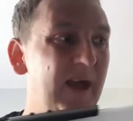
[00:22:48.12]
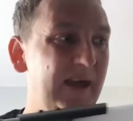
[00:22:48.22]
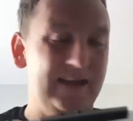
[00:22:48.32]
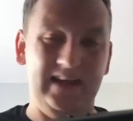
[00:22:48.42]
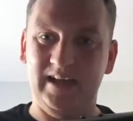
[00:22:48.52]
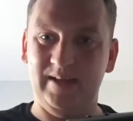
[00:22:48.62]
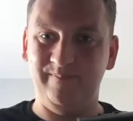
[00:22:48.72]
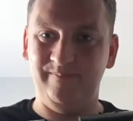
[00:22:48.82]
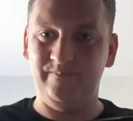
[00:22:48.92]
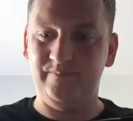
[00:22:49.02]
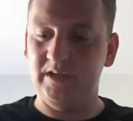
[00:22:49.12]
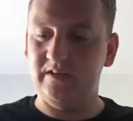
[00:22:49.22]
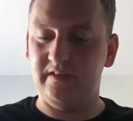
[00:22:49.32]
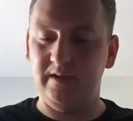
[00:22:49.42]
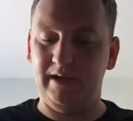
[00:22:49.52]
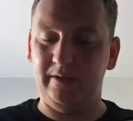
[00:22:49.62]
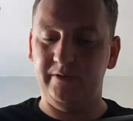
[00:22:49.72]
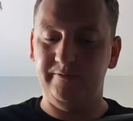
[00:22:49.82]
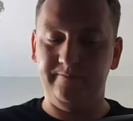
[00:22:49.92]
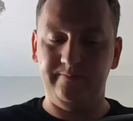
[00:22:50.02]
there's the amount
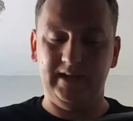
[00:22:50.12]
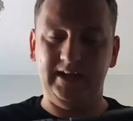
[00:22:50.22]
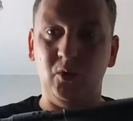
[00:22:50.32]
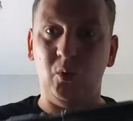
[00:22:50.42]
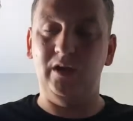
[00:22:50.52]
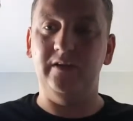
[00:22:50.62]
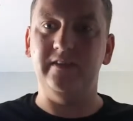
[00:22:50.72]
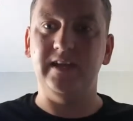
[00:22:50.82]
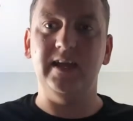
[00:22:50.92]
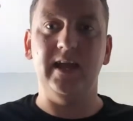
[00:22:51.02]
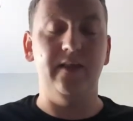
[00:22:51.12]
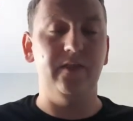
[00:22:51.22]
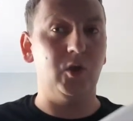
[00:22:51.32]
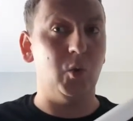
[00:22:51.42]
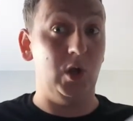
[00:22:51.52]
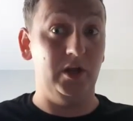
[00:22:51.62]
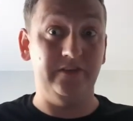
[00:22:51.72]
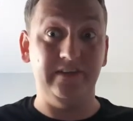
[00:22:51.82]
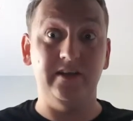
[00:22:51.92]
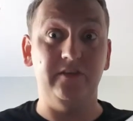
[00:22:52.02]
of like quality you get. The
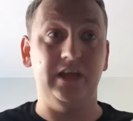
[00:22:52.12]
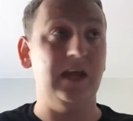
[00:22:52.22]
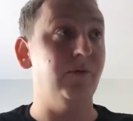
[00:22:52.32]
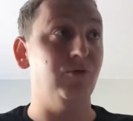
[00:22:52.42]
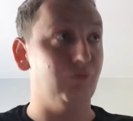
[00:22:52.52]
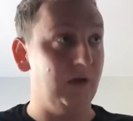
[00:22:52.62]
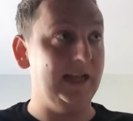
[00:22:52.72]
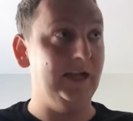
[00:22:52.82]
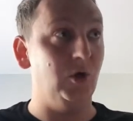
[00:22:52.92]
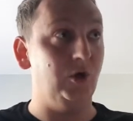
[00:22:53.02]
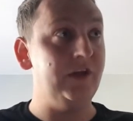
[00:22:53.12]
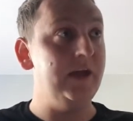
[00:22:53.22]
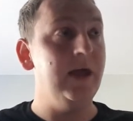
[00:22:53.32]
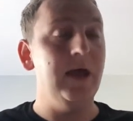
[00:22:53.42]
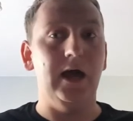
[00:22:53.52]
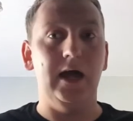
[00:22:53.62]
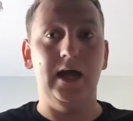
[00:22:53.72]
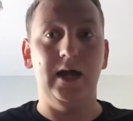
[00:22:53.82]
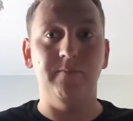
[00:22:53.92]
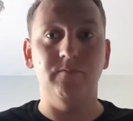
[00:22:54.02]
quality of the saber is really good.
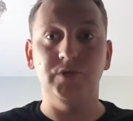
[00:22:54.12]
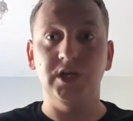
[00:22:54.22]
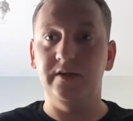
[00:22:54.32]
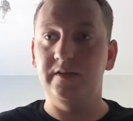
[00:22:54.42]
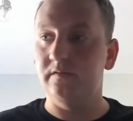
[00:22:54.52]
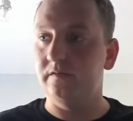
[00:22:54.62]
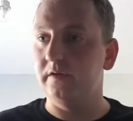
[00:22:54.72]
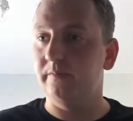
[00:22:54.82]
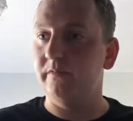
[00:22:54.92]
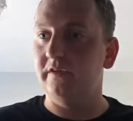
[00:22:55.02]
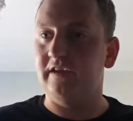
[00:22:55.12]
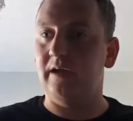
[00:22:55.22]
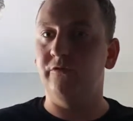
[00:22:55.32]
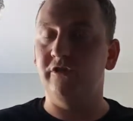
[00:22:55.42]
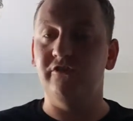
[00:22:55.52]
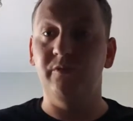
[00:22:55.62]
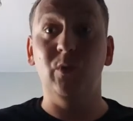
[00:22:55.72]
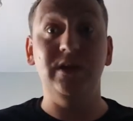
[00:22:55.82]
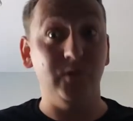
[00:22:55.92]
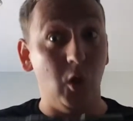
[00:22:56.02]
You know, the sound system
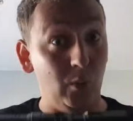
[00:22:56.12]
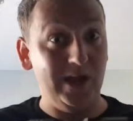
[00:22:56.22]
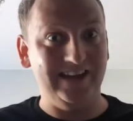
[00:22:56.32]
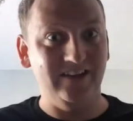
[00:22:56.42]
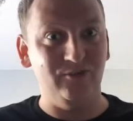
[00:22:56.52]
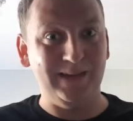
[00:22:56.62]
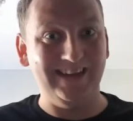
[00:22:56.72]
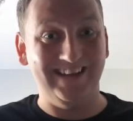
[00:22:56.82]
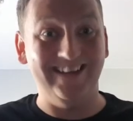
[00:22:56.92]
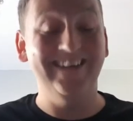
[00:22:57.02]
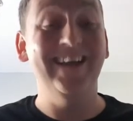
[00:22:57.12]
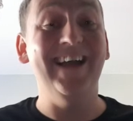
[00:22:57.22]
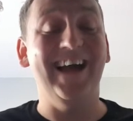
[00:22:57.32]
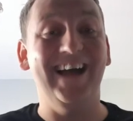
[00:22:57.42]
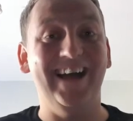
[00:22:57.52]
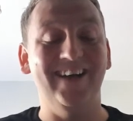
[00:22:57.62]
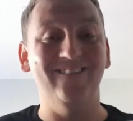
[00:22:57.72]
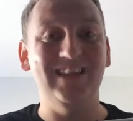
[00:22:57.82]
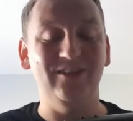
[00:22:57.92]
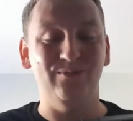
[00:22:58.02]
when you've got a working speaker
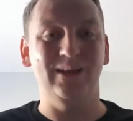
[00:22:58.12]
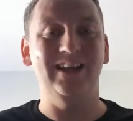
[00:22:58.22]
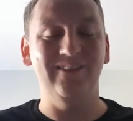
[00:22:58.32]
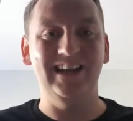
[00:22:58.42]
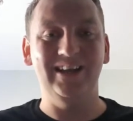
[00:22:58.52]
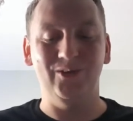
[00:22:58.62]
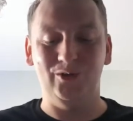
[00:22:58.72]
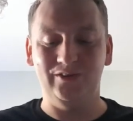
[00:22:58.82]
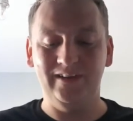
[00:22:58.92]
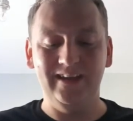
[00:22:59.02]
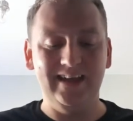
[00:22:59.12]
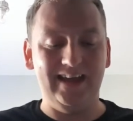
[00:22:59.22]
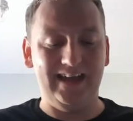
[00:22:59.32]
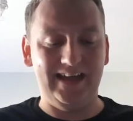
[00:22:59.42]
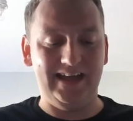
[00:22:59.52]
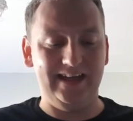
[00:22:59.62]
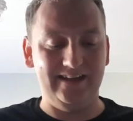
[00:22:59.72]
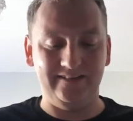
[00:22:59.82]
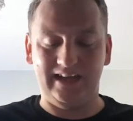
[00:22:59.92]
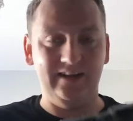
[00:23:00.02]
is really, really good.
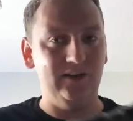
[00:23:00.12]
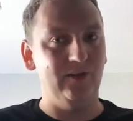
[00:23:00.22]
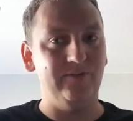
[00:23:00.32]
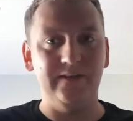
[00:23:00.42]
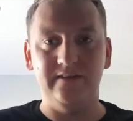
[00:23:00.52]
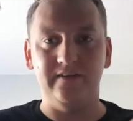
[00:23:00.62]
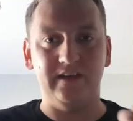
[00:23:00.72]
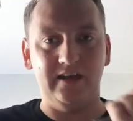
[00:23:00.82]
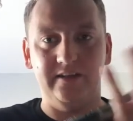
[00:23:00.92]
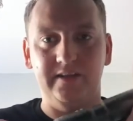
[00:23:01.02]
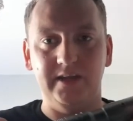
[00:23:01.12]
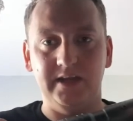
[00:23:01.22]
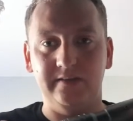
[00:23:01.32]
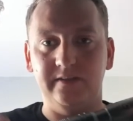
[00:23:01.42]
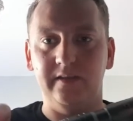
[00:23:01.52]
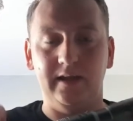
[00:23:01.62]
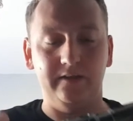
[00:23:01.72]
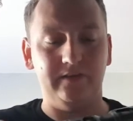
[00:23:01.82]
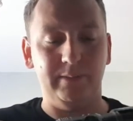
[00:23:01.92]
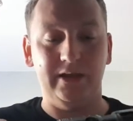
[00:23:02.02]
I love the design of the
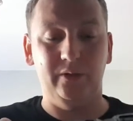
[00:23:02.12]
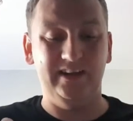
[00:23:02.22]
lightsaber hilt.